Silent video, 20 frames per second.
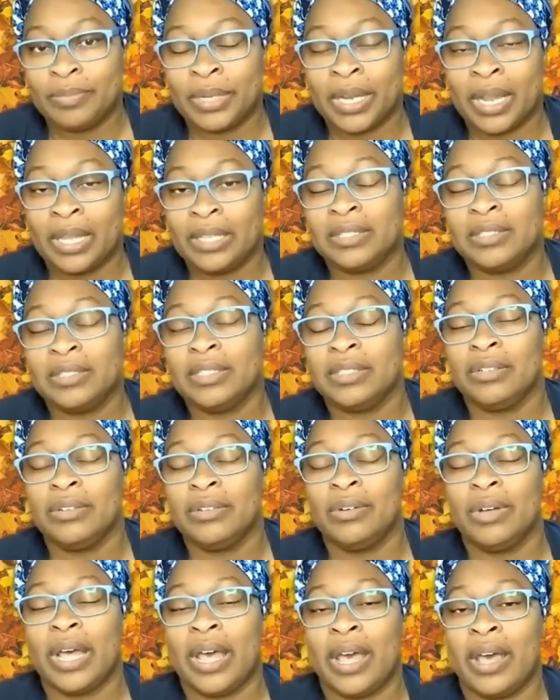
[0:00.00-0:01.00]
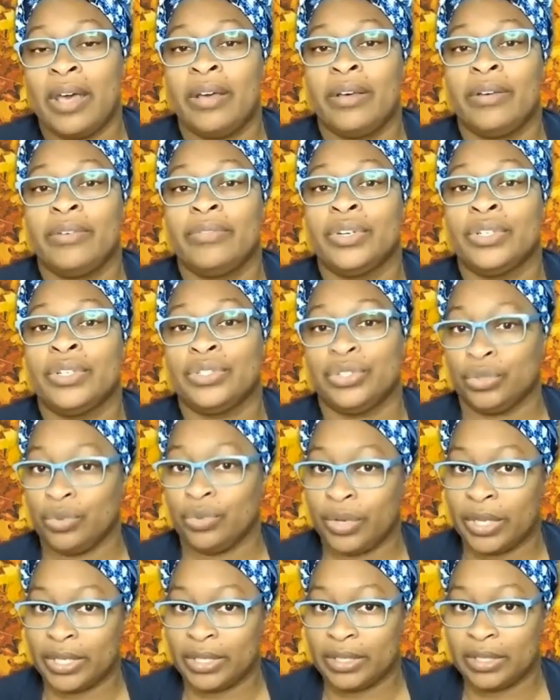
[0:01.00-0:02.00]
but I still have a
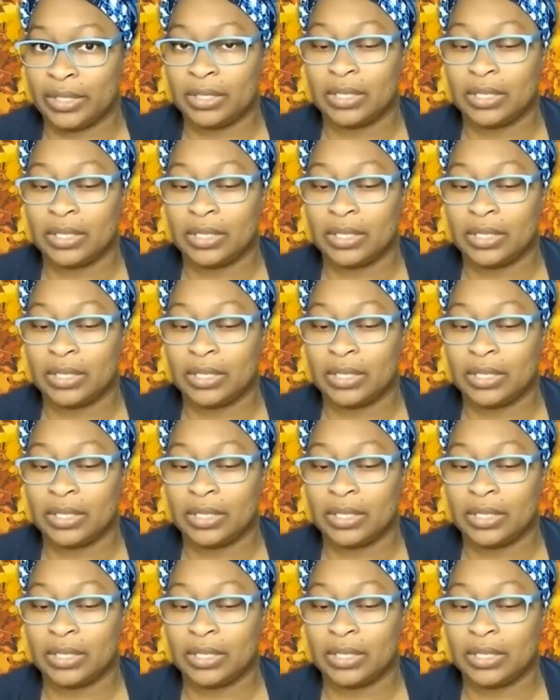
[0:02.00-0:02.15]
choice.